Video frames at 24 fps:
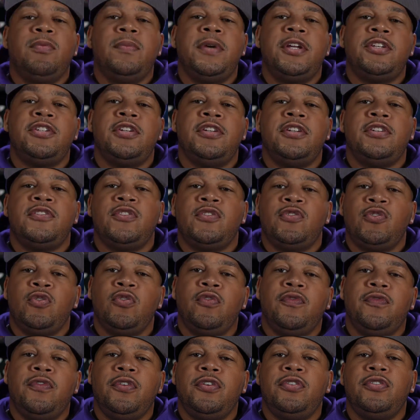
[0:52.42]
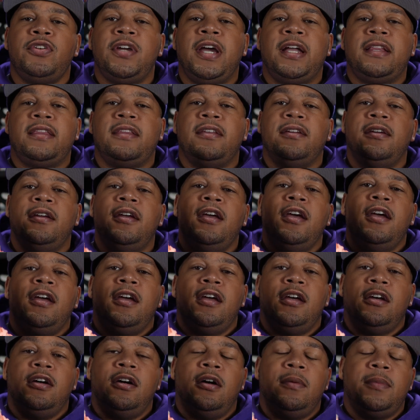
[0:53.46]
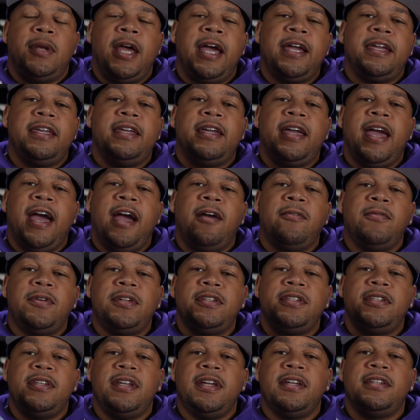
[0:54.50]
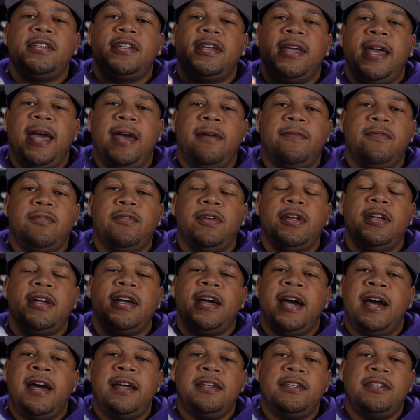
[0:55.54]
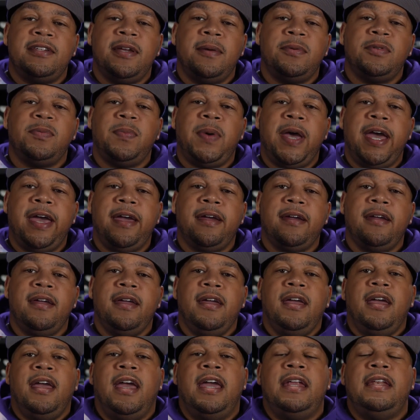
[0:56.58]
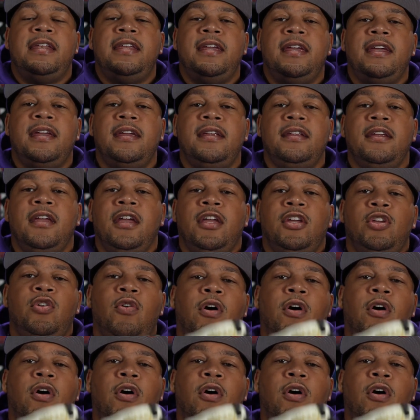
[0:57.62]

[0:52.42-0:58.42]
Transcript: mention is a twofer. You got the Nike Kyrie 6 Caffrey Concepts Pack, and then you